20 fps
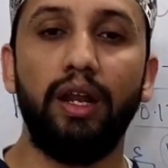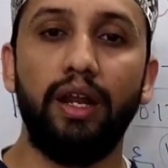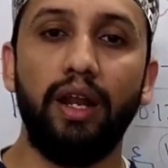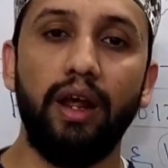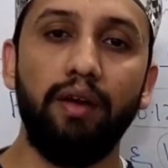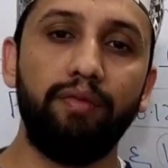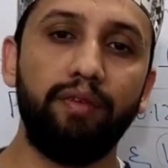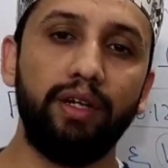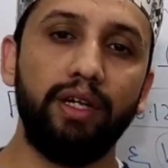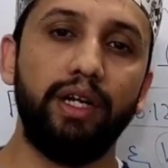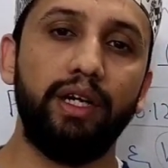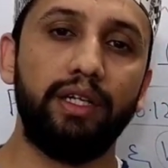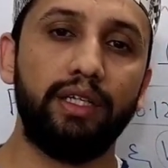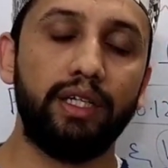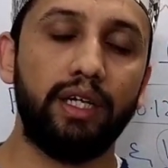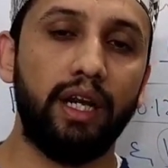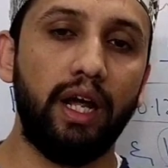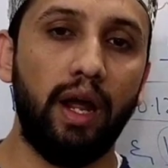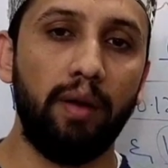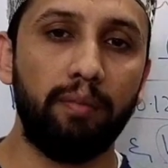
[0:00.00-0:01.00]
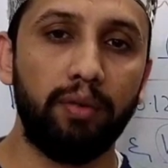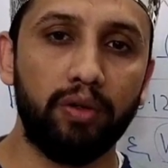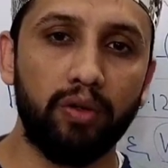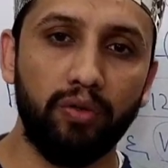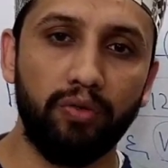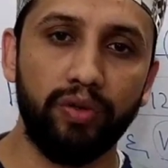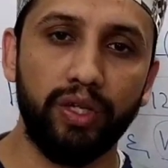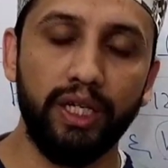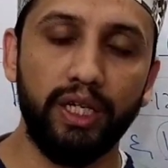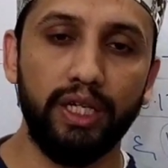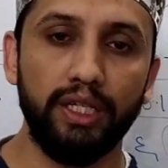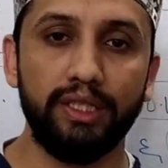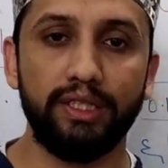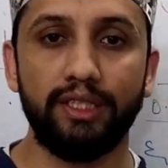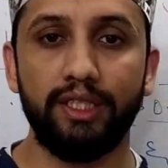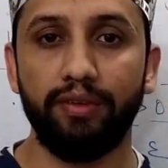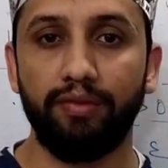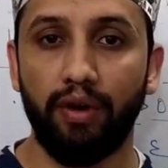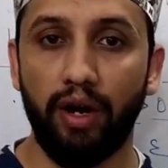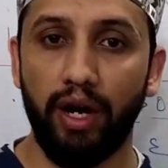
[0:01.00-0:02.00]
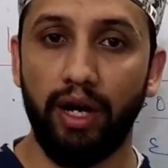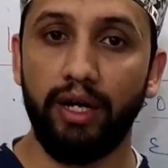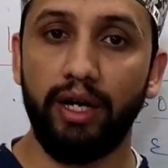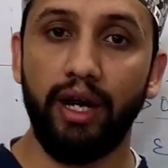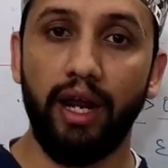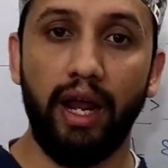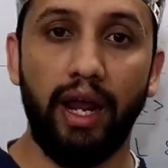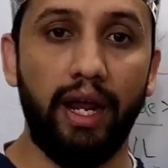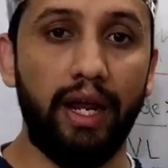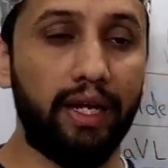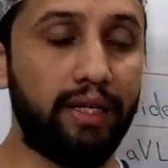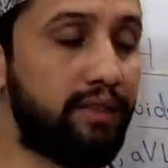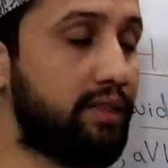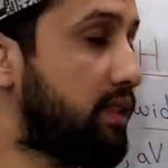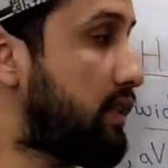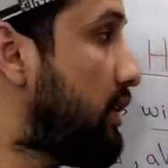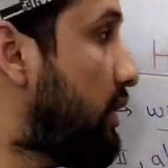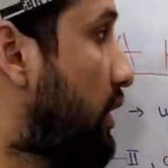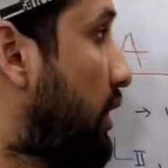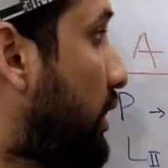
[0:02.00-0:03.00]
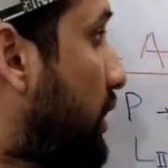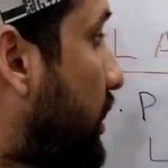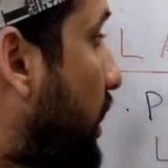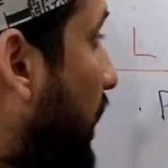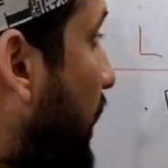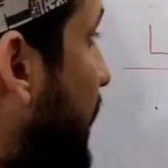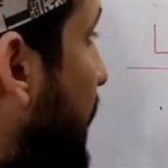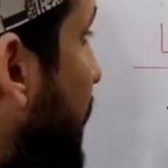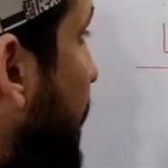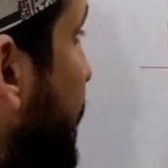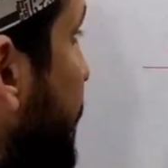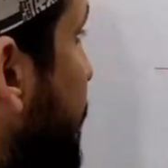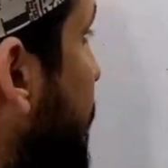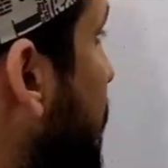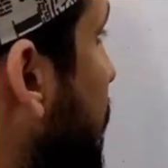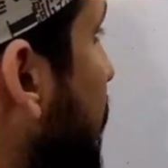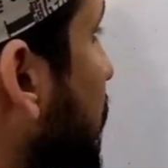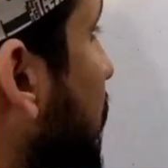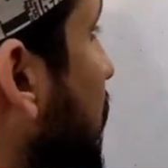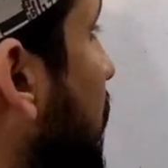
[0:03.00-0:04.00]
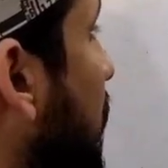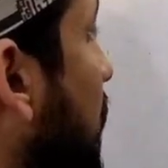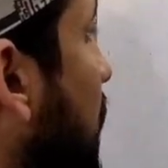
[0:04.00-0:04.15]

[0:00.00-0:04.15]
Left atrial hypertrophy is defined as the atrial